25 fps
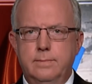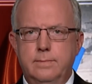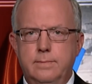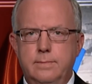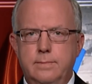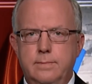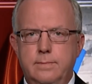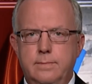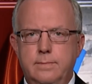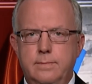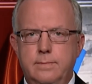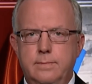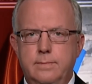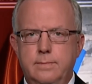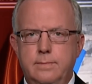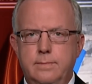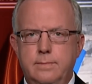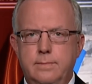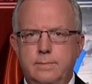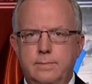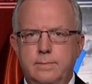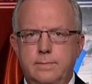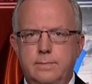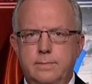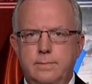
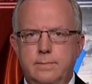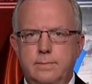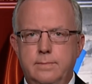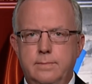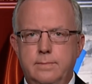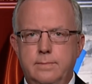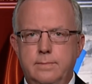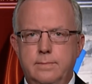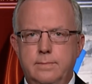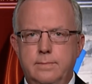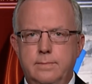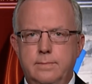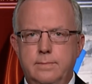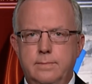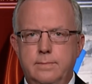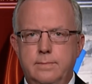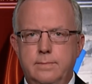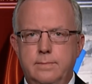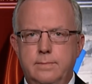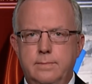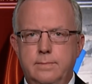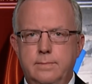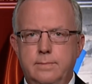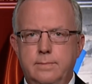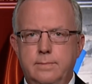
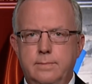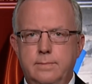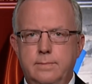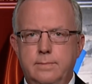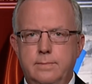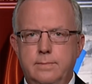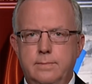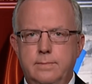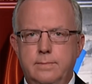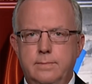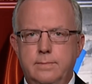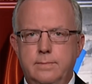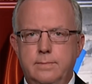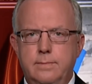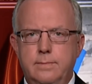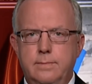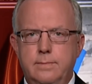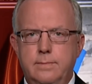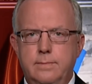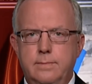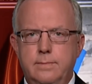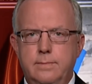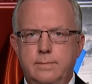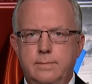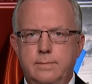
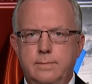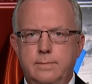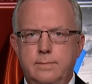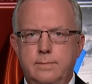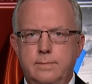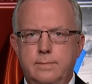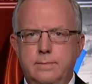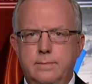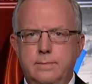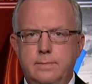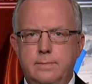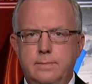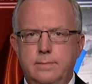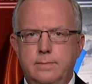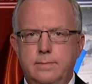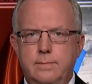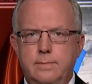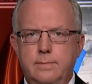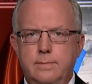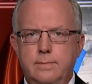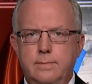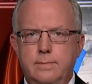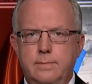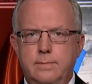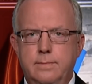
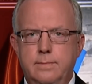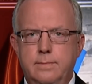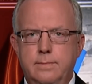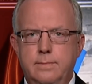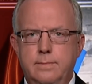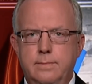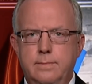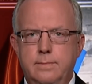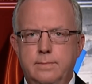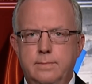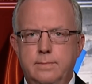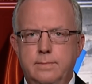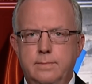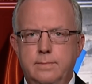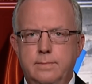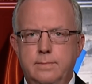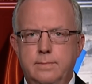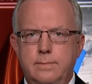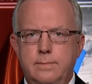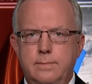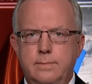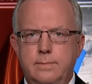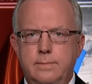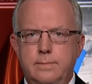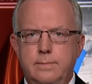
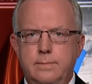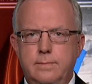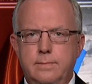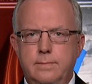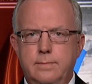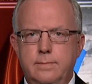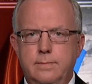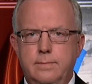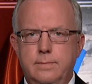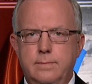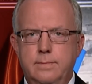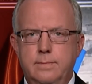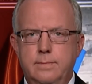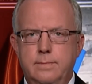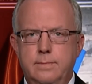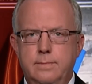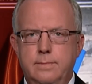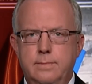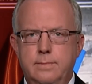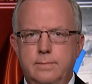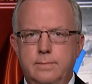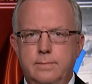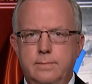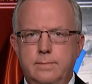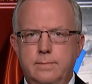
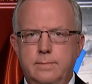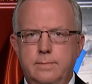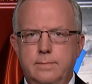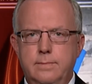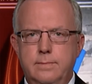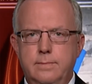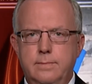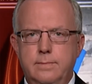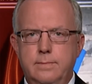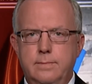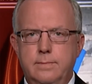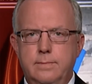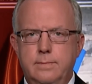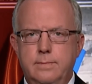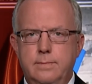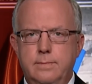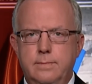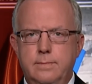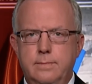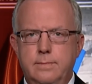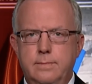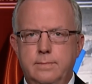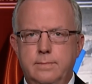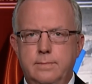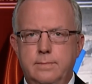
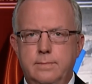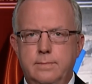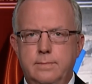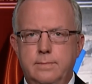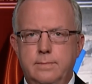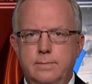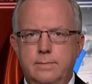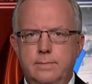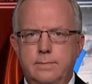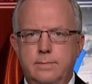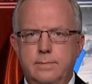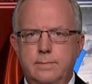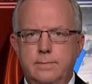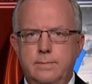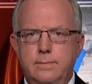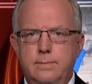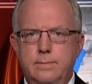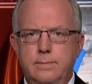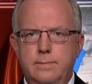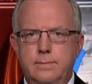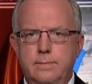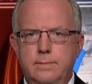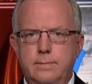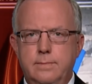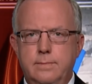[no speech]